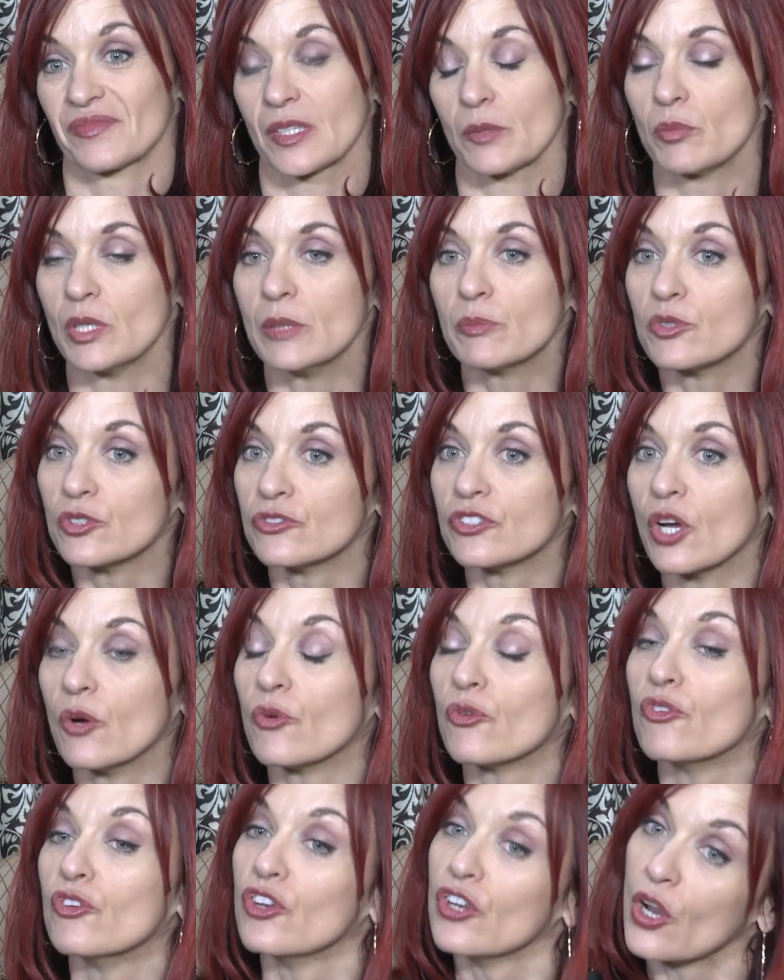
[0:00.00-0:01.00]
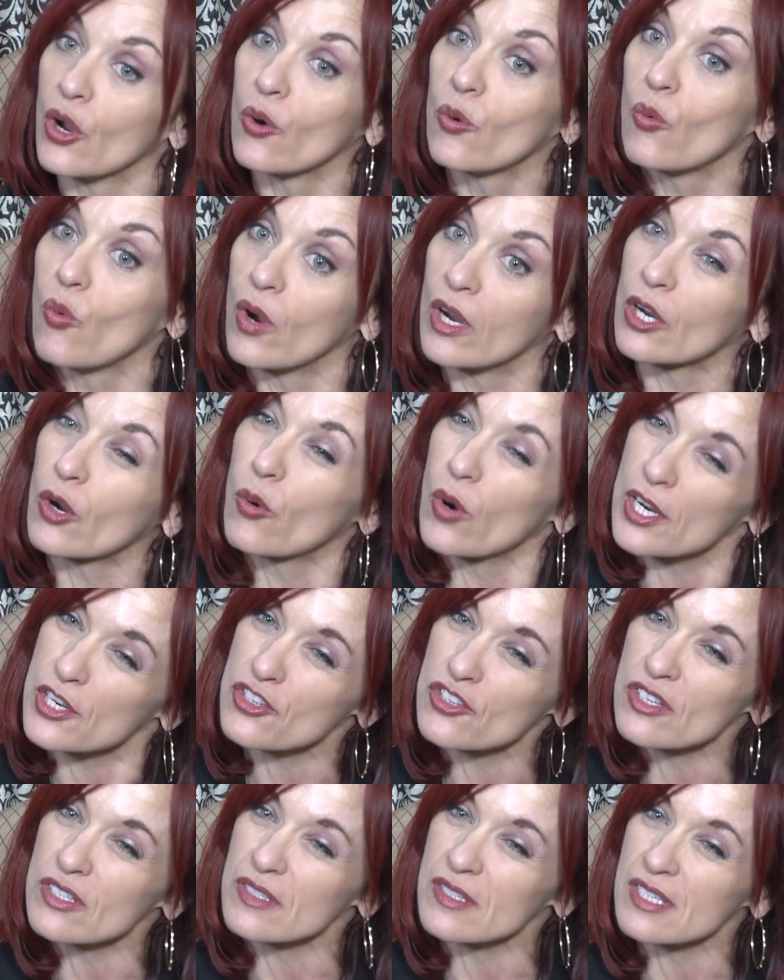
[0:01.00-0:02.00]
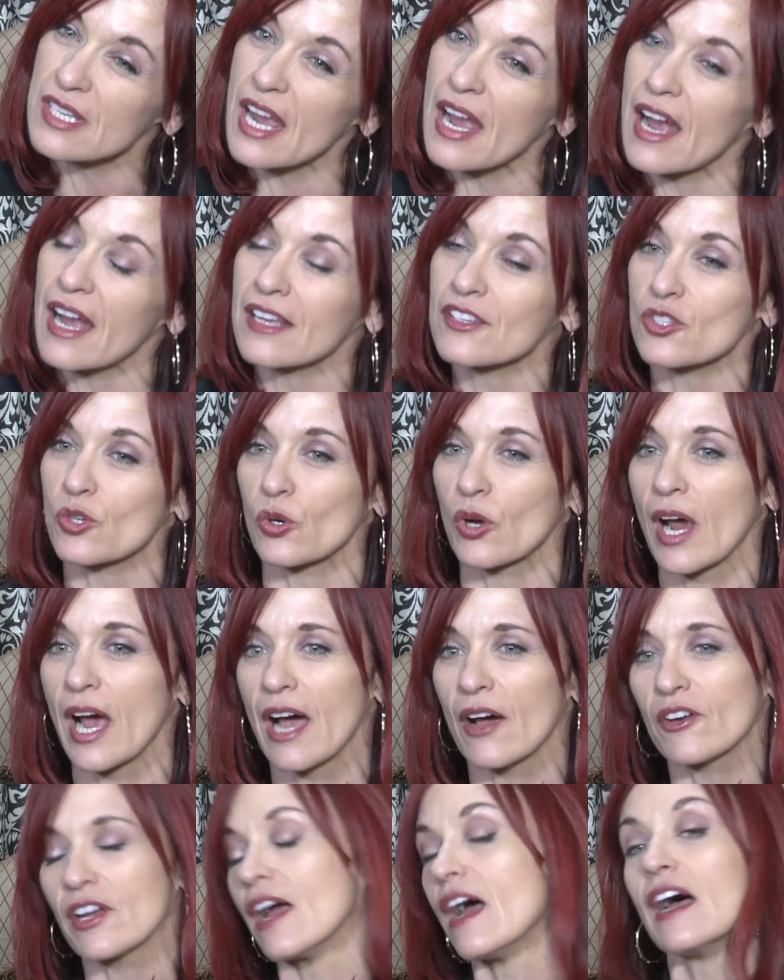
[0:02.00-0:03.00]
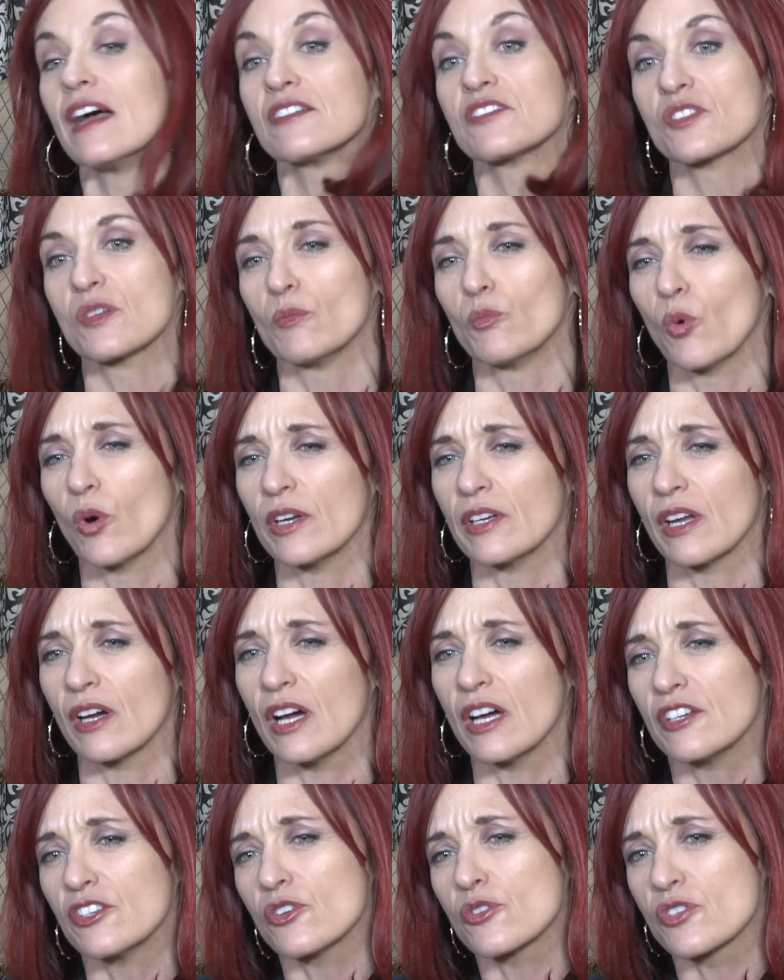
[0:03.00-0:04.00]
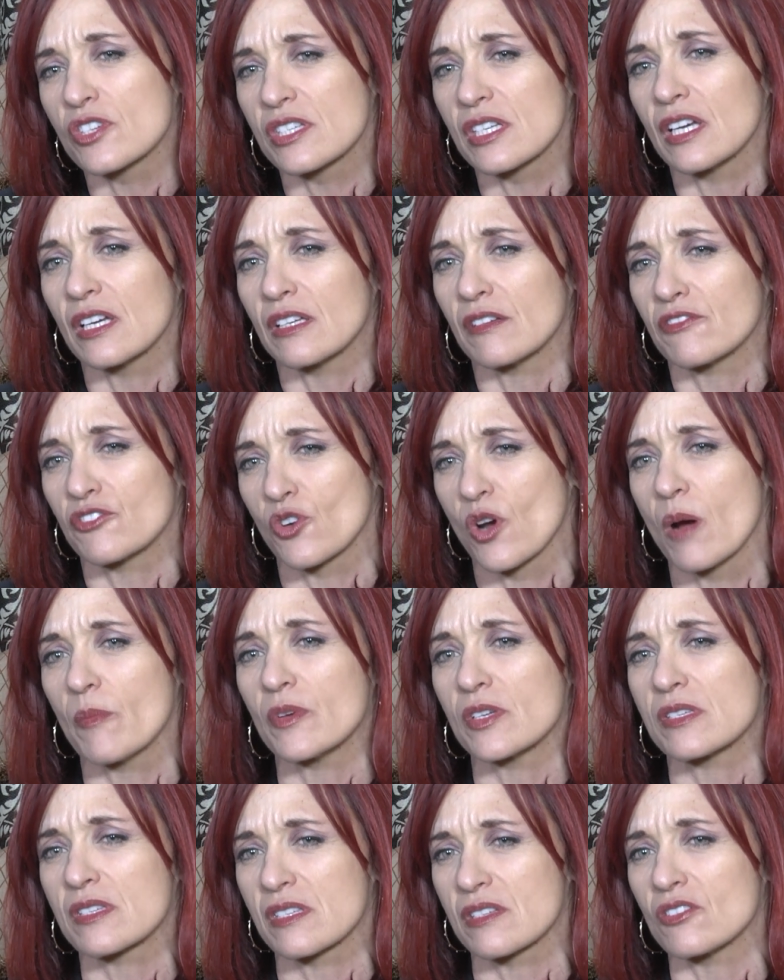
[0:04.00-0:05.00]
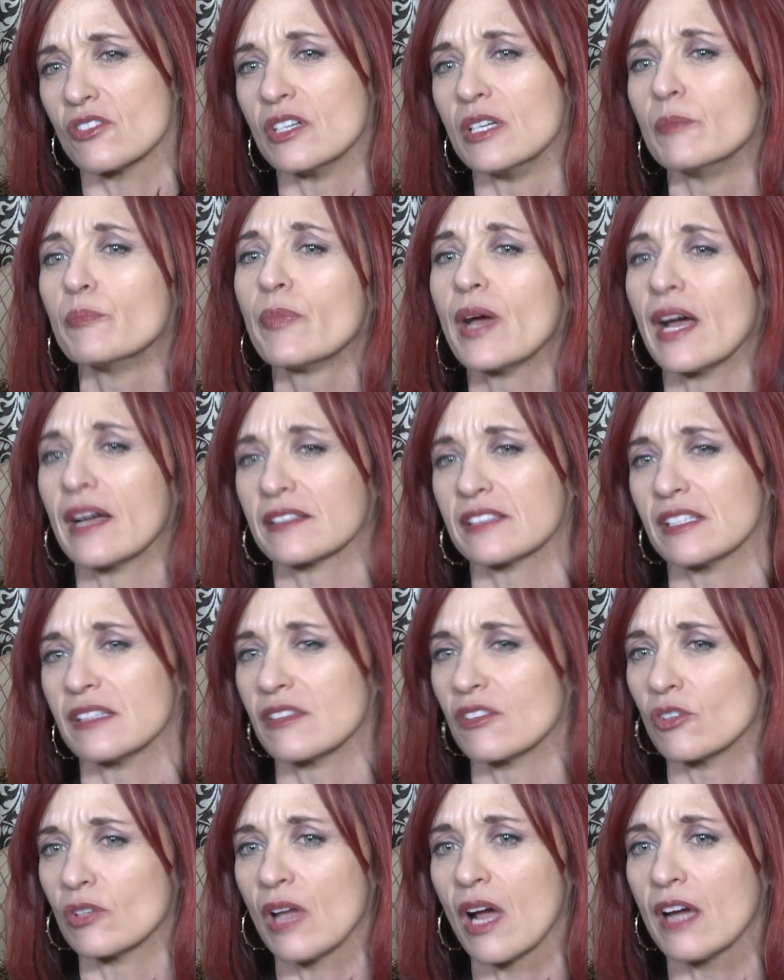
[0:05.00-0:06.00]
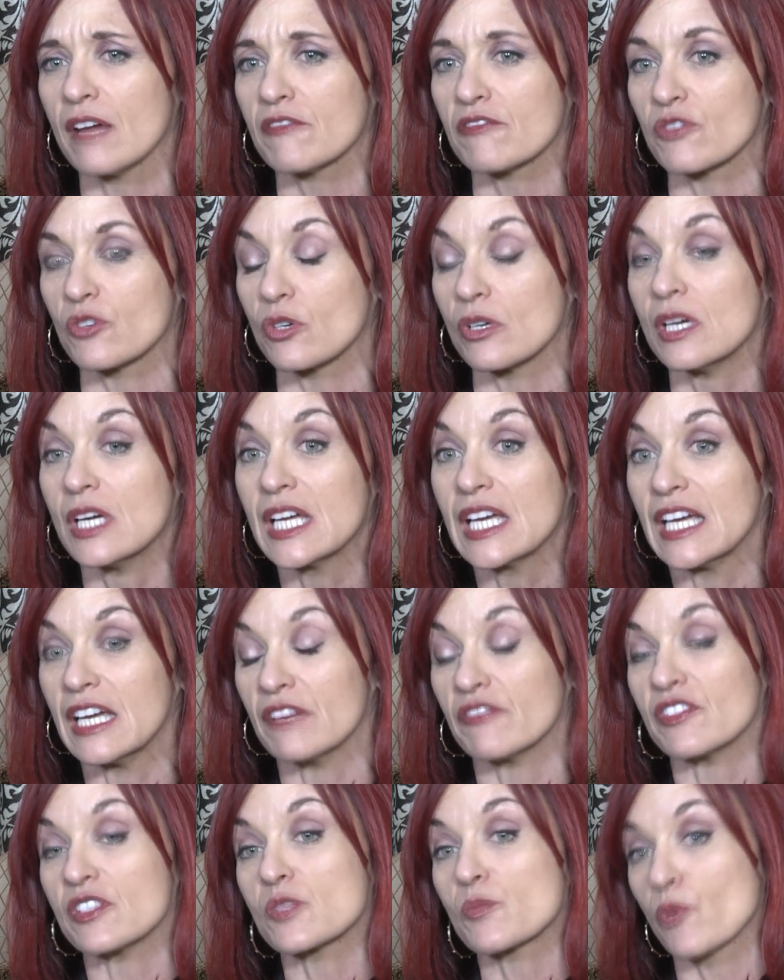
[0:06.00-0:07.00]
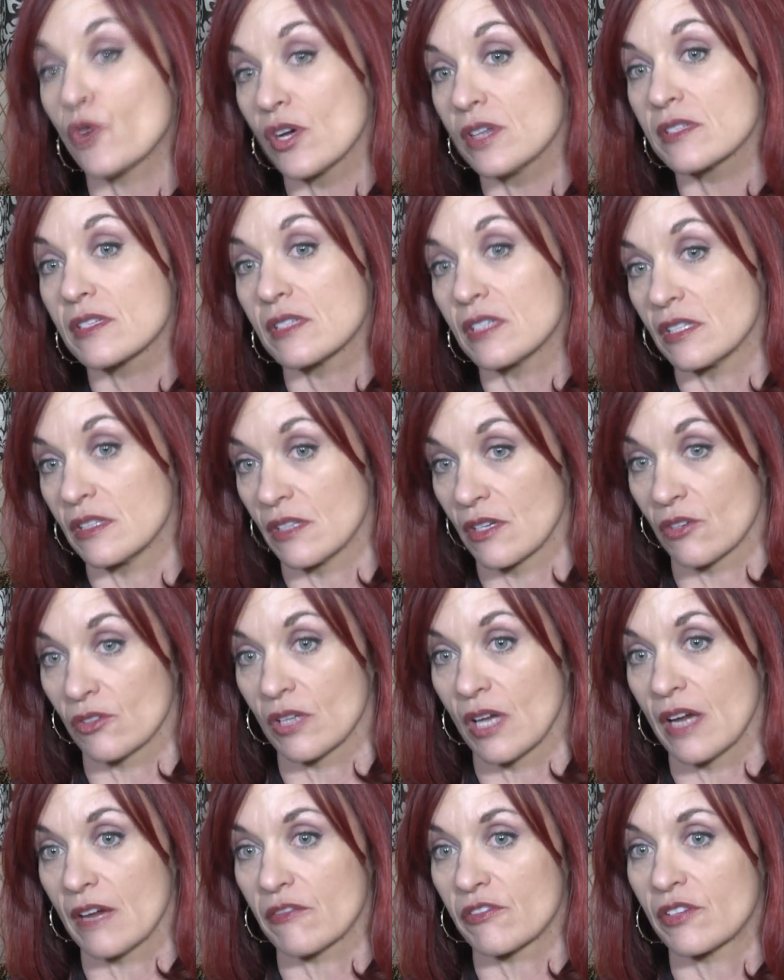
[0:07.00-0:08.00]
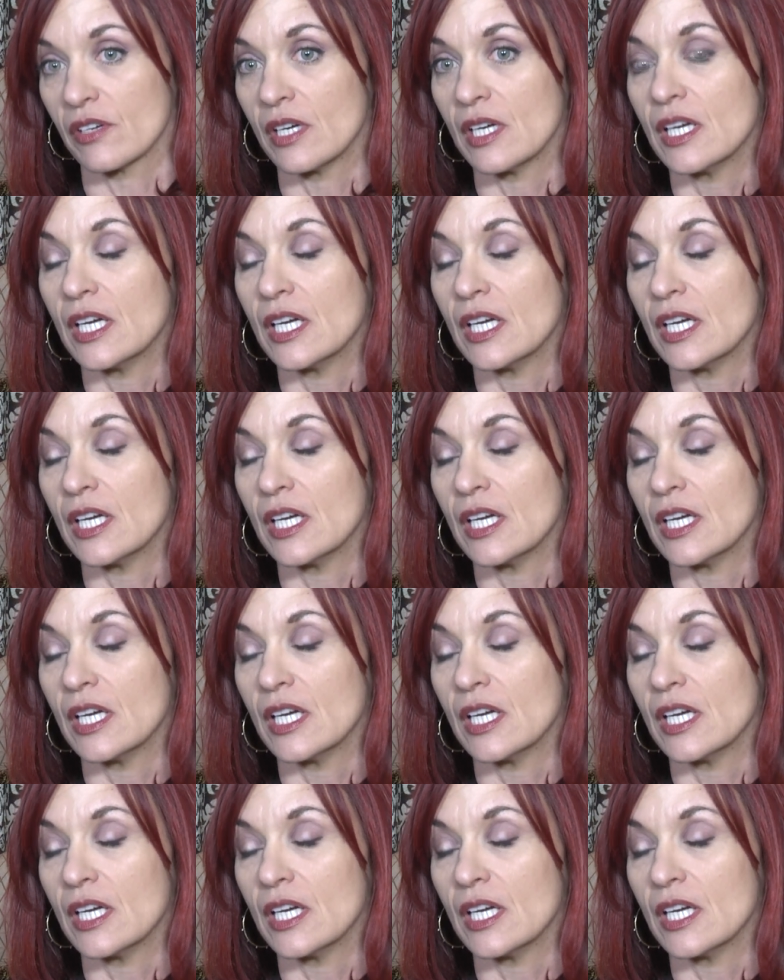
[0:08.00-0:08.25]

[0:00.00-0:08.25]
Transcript: People don't know what questions to ask or how to ask someone to understand if trauma is still impacting their life or if it's present in their life.